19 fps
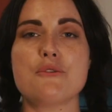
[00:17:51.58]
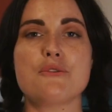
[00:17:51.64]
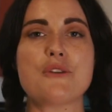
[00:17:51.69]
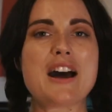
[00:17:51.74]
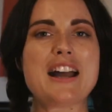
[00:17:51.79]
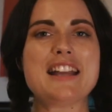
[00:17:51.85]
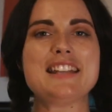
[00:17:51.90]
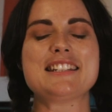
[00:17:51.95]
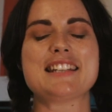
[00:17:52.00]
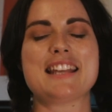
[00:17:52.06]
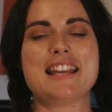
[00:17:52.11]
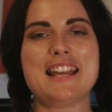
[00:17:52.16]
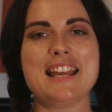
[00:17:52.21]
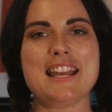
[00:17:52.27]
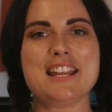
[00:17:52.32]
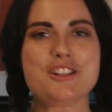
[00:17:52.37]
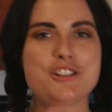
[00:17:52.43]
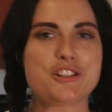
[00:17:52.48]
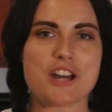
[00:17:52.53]
Find
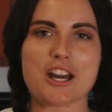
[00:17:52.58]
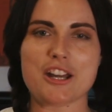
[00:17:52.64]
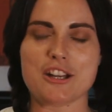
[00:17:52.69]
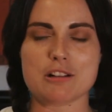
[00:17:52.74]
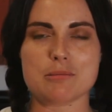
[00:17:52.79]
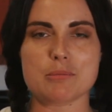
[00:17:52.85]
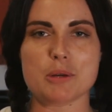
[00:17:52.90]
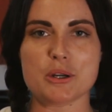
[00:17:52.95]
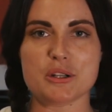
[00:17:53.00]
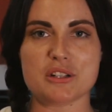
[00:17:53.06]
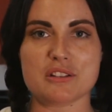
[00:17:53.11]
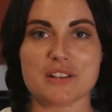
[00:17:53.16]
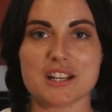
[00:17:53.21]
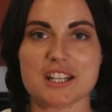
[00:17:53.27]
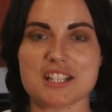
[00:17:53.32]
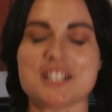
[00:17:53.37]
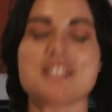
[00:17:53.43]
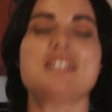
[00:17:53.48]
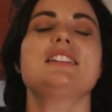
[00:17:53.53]
internal
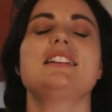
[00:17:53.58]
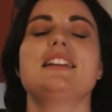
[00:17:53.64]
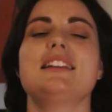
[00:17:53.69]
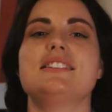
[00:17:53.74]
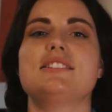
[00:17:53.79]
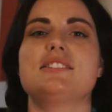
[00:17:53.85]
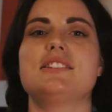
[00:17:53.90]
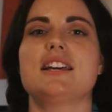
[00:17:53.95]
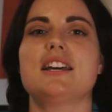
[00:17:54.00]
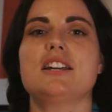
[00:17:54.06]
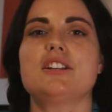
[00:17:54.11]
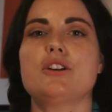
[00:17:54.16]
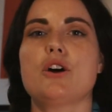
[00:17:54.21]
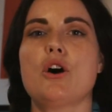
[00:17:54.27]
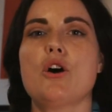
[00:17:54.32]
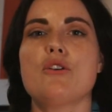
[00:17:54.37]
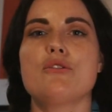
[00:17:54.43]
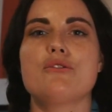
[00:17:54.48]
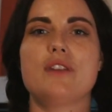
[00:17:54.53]
motivation instead
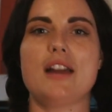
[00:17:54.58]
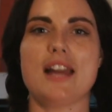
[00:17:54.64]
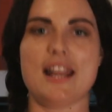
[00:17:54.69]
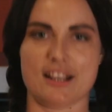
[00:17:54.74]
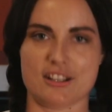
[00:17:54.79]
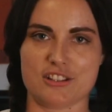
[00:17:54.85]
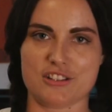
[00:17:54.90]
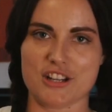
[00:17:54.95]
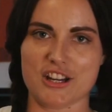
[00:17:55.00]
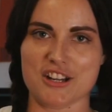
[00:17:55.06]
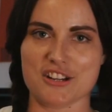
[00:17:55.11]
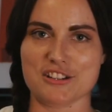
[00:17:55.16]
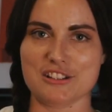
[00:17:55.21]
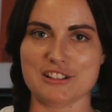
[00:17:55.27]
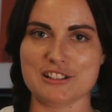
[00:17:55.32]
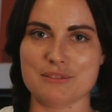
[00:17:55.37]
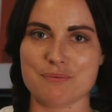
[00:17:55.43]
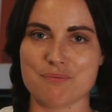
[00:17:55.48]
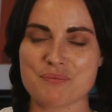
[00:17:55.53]
of
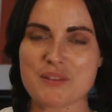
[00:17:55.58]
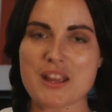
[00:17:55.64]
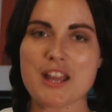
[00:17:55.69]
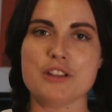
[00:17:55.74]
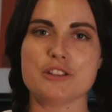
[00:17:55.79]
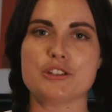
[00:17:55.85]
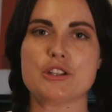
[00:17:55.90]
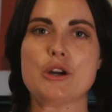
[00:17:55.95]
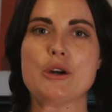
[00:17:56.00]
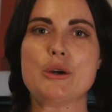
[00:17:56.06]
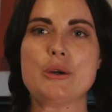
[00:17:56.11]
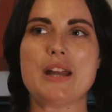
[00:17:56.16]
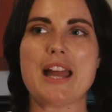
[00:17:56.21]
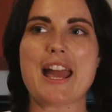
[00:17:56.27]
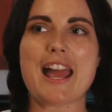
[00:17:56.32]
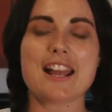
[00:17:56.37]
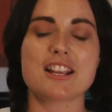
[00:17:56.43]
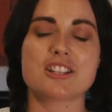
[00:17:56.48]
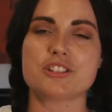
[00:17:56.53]
external. So
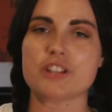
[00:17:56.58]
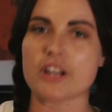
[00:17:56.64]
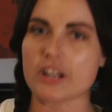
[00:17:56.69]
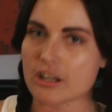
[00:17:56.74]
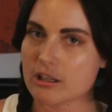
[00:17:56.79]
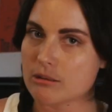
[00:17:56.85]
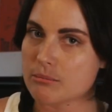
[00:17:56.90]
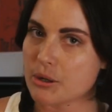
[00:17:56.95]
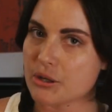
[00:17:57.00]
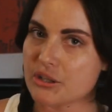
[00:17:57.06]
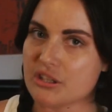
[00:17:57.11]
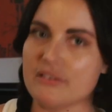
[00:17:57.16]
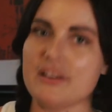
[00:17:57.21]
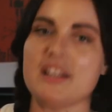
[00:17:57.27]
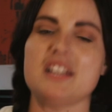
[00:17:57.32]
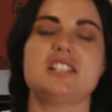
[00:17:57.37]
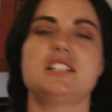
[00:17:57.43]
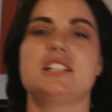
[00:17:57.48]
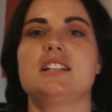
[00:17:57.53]
external
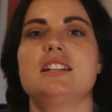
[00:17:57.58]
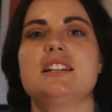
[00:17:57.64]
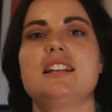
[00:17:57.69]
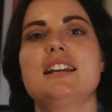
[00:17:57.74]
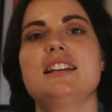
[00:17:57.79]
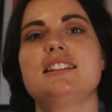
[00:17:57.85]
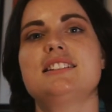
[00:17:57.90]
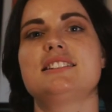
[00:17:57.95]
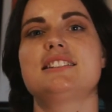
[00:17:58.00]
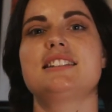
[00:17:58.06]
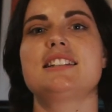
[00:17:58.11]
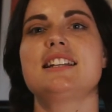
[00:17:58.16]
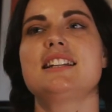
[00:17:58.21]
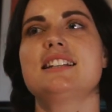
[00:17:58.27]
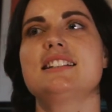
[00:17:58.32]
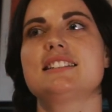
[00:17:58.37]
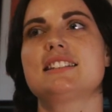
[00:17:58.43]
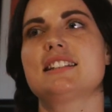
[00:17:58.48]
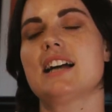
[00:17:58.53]
motivation is
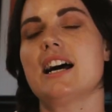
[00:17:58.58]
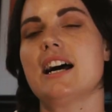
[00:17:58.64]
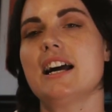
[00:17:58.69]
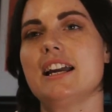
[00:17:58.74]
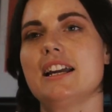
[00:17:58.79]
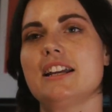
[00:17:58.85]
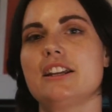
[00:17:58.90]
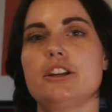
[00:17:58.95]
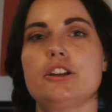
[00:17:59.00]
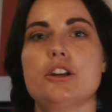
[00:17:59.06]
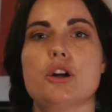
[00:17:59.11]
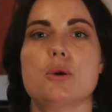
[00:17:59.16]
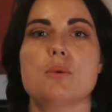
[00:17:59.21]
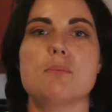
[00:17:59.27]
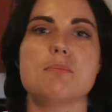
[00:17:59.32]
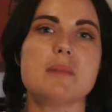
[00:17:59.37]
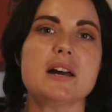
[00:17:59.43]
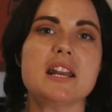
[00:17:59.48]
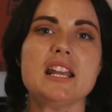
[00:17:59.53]
things like,
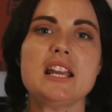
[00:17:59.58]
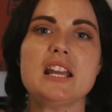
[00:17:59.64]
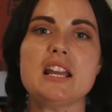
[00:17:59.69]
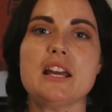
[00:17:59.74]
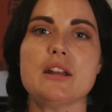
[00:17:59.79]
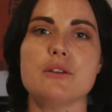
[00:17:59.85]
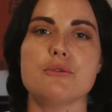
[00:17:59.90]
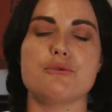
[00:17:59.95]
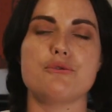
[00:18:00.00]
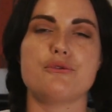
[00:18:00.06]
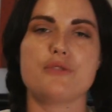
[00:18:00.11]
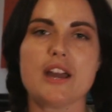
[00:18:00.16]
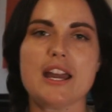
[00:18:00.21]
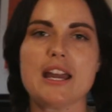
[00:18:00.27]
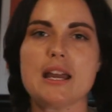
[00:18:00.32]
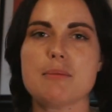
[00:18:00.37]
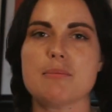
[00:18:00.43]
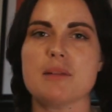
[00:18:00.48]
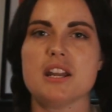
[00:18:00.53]
money and
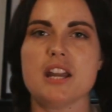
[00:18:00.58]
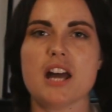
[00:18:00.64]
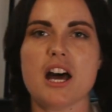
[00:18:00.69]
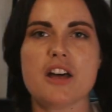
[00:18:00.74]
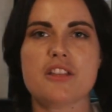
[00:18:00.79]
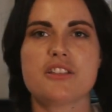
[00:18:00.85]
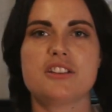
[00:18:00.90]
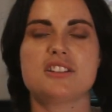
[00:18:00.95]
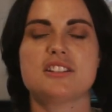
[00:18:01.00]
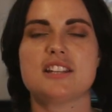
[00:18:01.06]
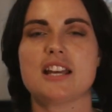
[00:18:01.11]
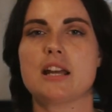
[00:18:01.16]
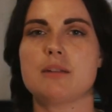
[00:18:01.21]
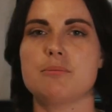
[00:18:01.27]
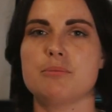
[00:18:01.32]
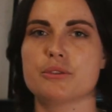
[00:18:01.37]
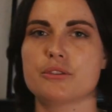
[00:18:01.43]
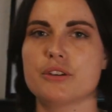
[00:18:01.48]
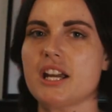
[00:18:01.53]
fame and others'
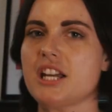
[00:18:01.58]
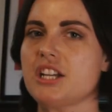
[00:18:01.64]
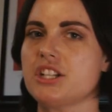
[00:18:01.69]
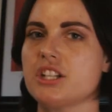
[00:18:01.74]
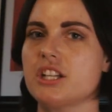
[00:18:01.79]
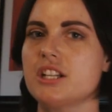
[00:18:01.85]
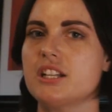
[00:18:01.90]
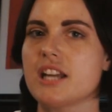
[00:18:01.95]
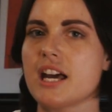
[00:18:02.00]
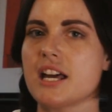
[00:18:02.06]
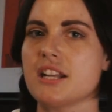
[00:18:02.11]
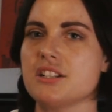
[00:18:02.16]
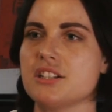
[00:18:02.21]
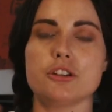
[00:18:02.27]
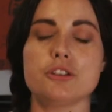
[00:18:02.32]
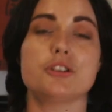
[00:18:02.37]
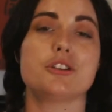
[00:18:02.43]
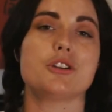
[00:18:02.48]
admiration, and you